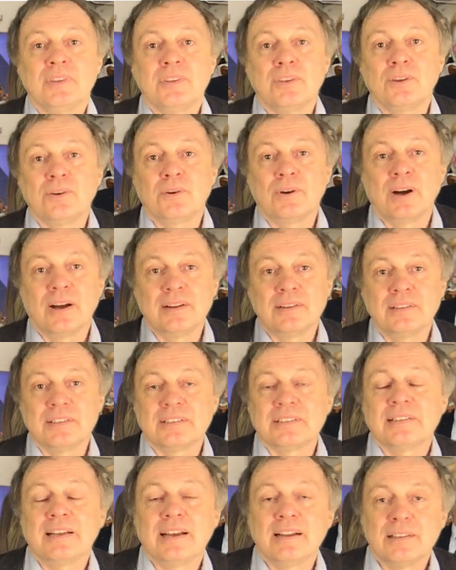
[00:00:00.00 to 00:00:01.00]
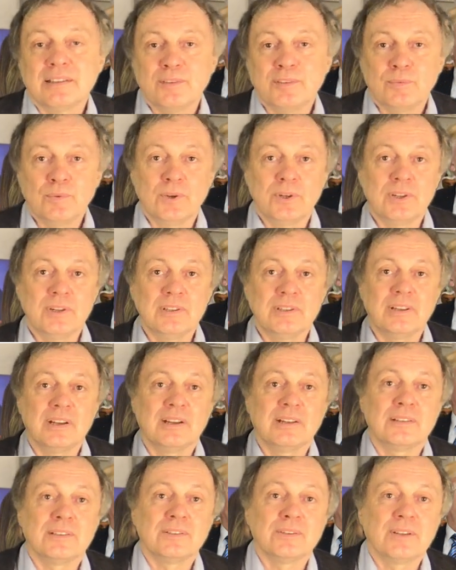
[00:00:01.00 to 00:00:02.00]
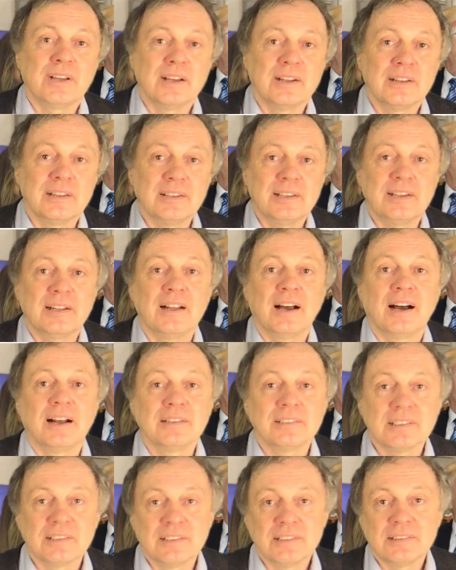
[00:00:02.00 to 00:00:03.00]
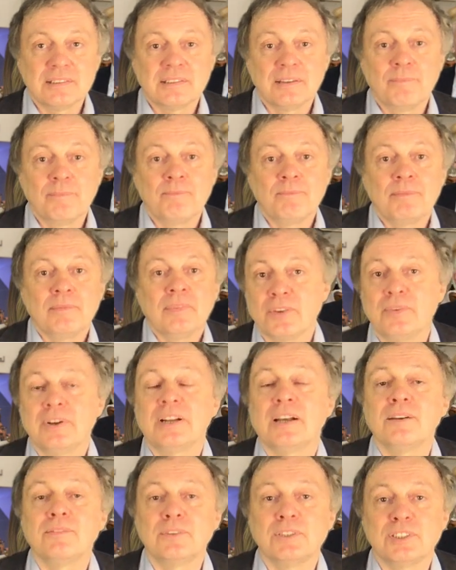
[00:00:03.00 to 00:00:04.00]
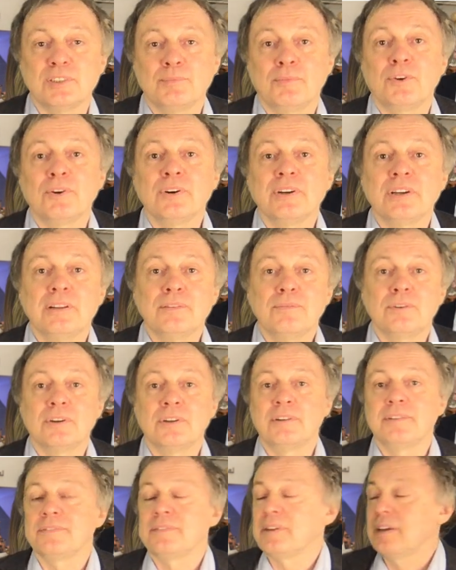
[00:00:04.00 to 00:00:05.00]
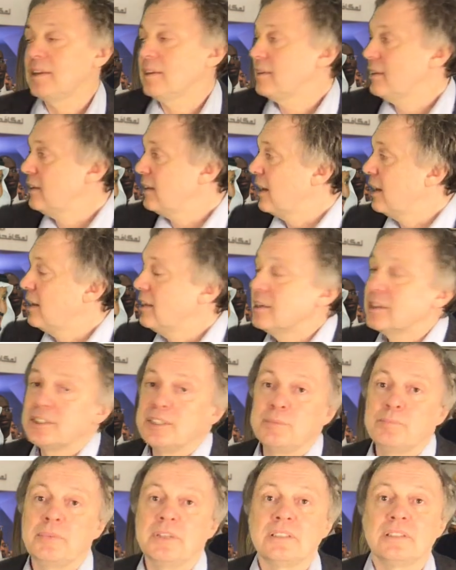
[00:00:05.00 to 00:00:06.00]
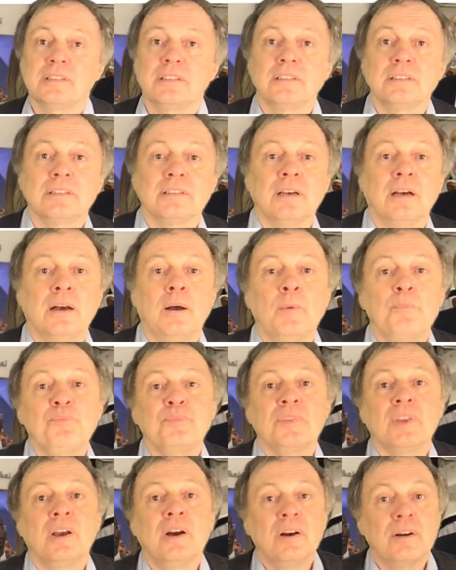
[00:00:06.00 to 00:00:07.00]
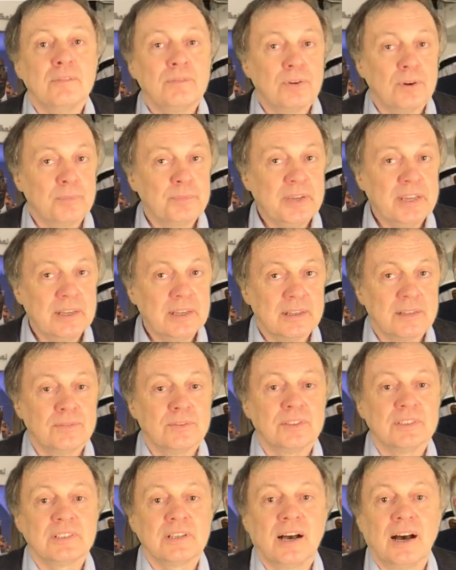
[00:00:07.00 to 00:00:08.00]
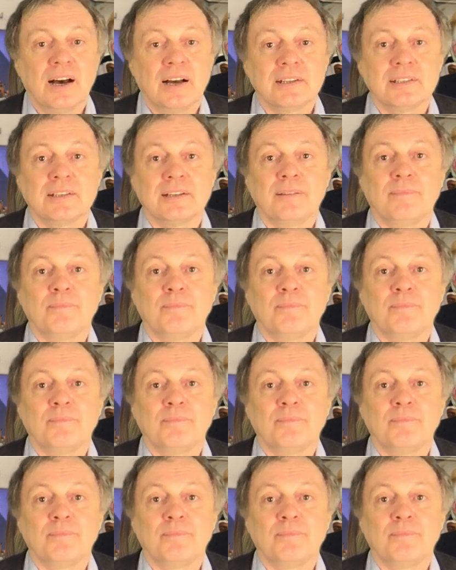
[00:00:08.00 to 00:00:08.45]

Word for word: to understand the world and to get real answers. When I was more involved in the energy business, for me it was hard